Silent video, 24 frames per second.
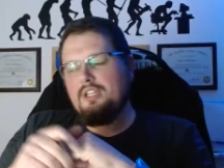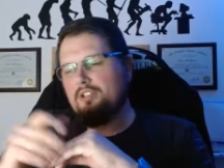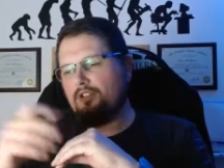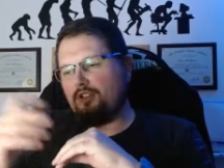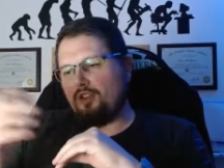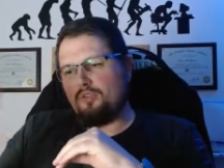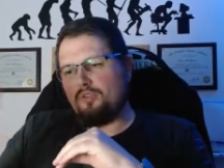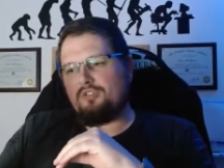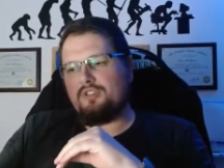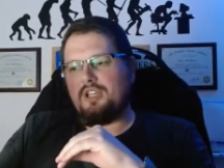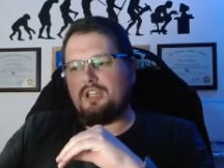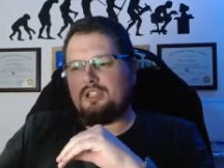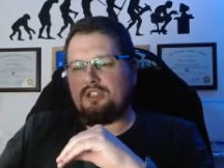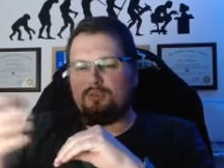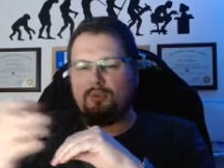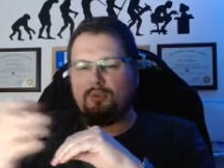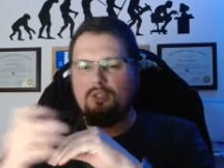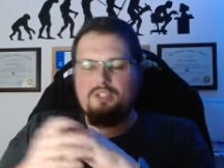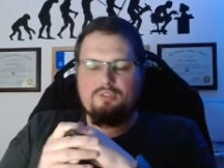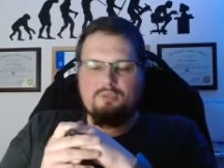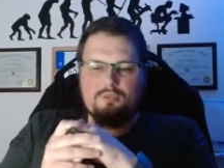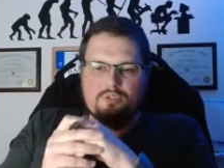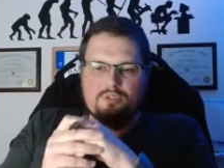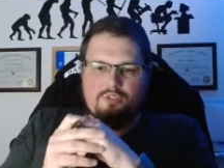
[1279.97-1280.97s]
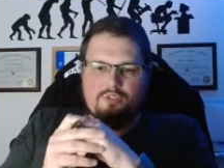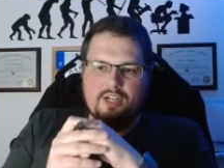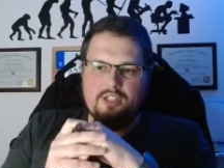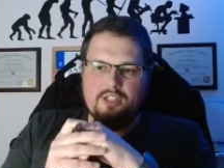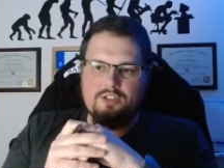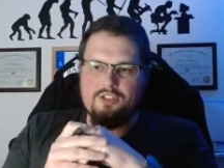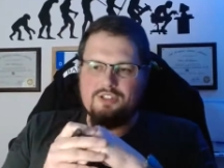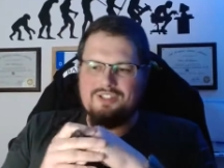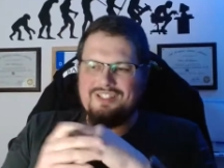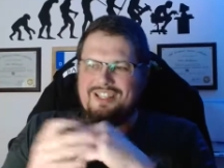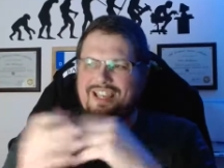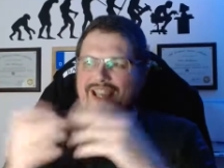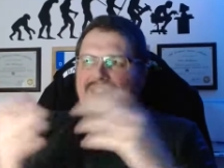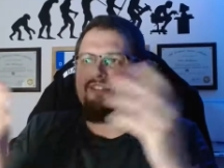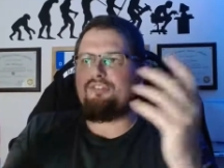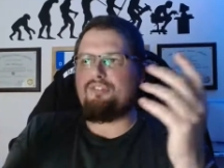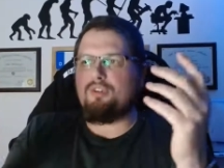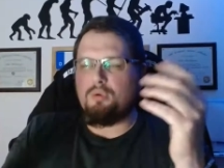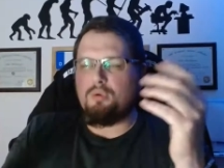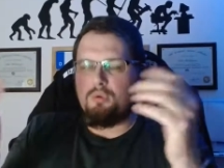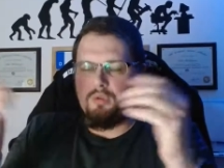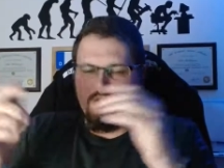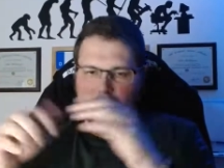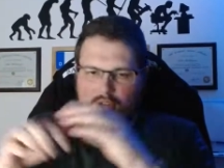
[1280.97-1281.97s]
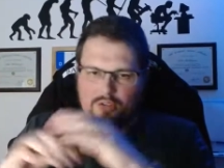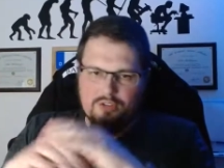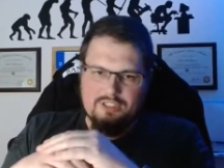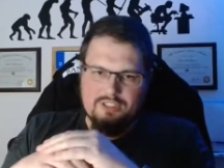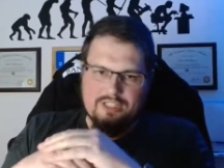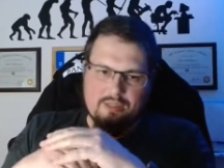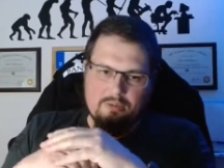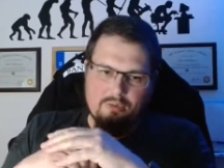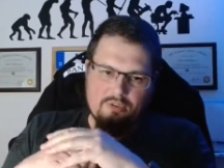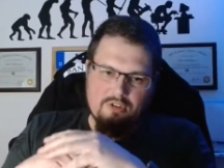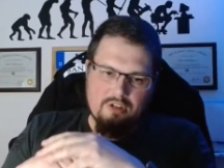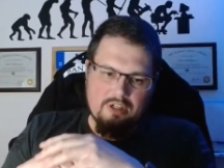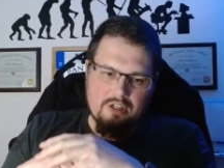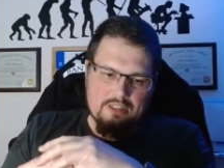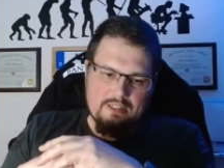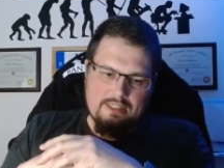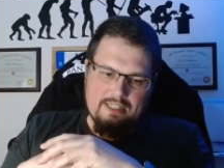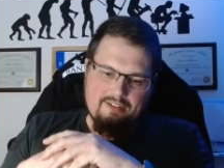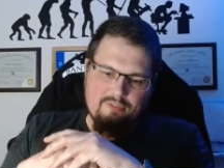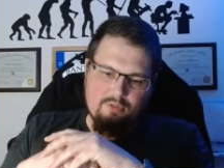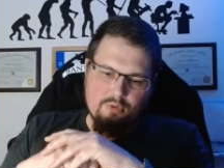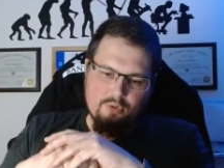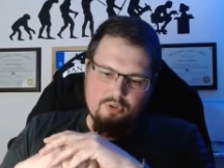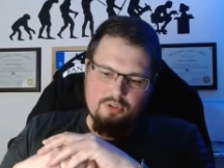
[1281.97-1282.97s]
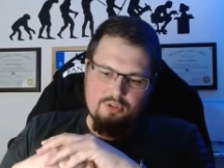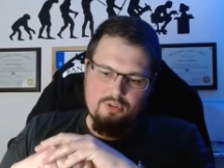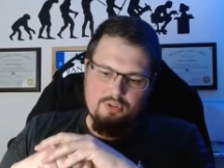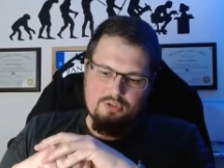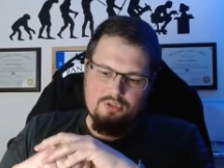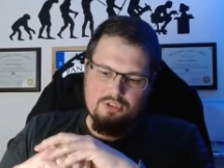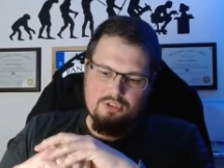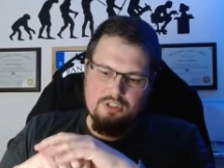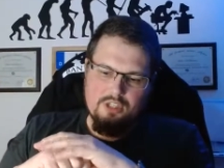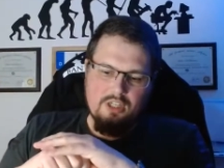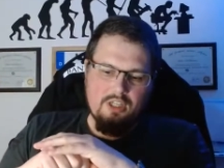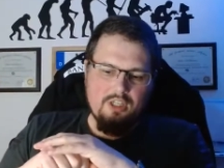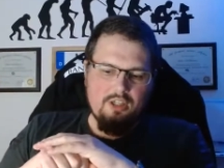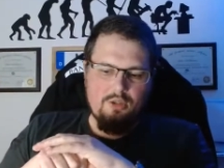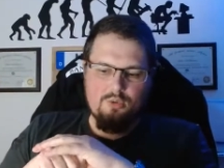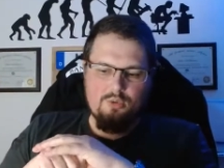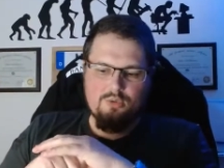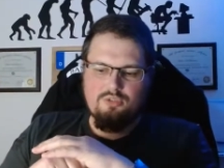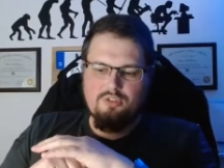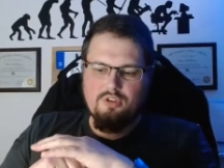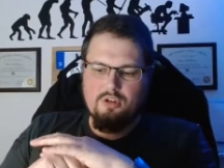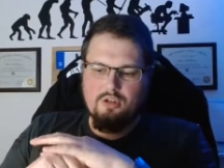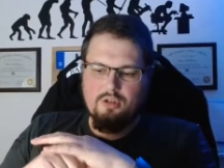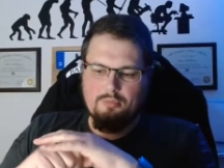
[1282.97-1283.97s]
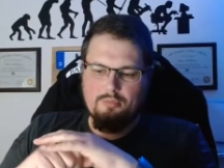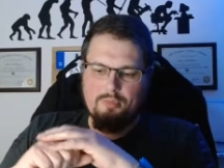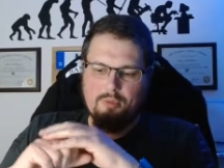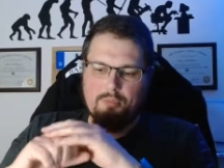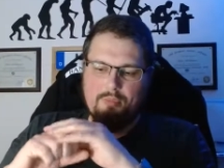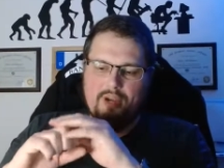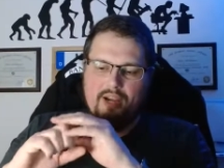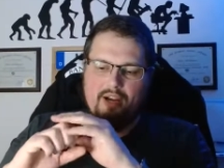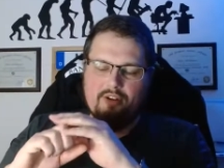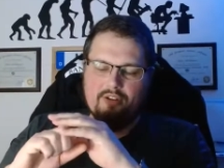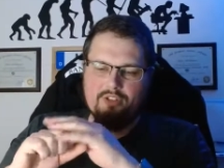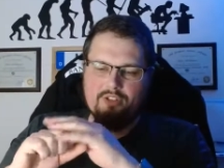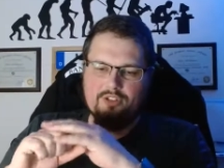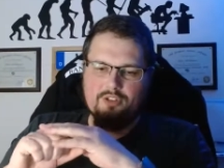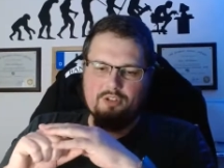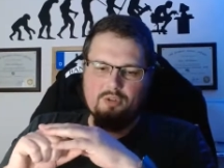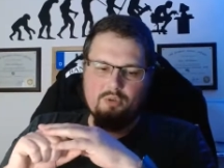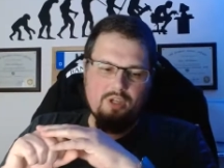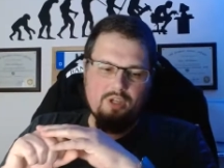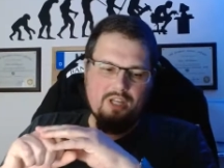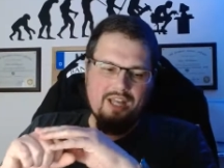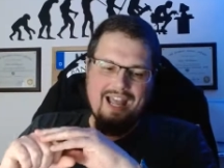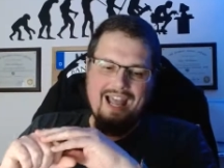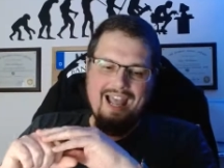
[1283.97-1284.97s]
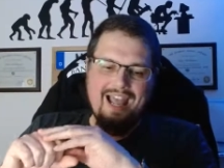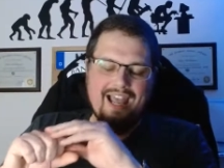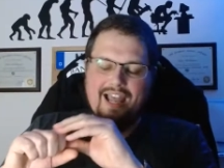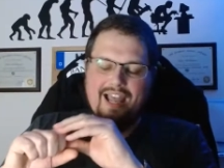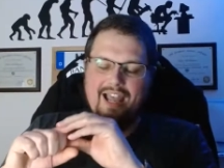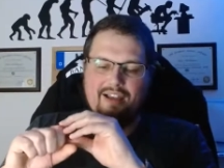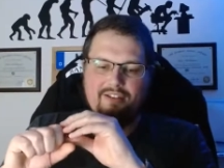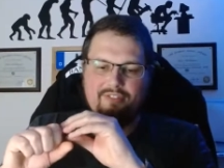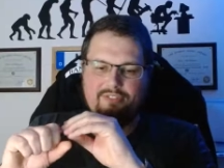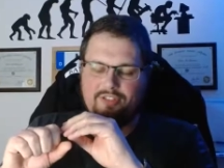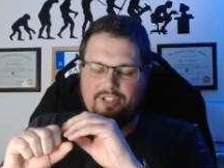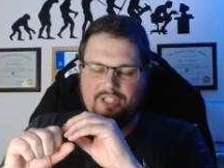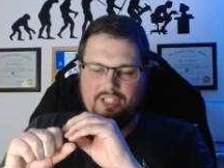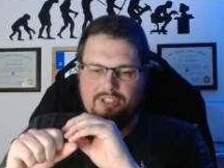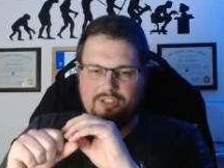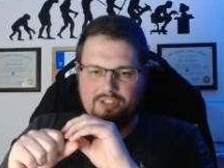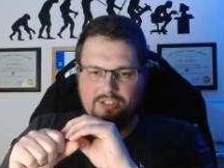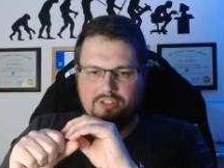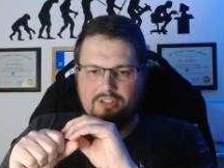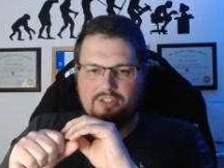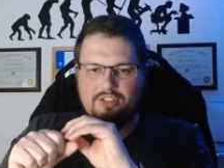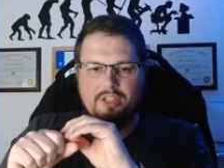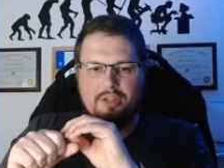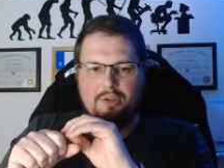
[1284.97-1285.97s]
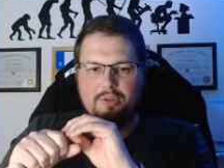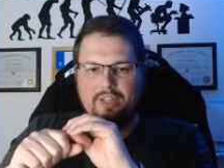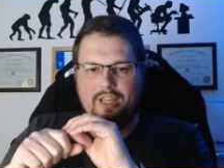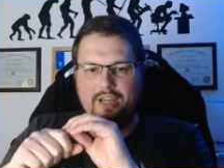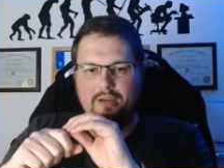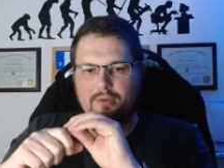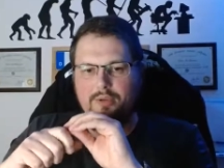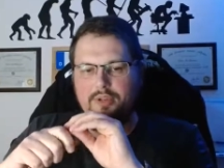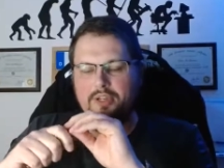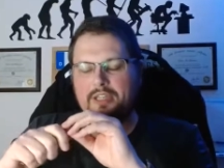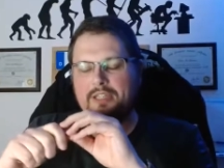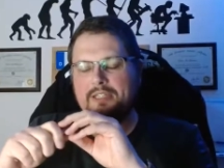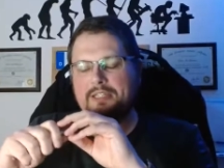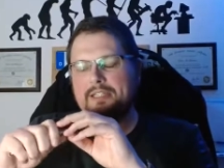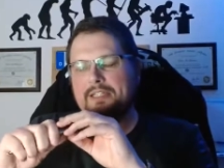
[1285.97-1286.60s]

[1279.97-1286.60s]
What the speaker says: Don't take sweets from strangers. Everyone knows that one, right? Everyone who's grown up with parents who are half decent know that one.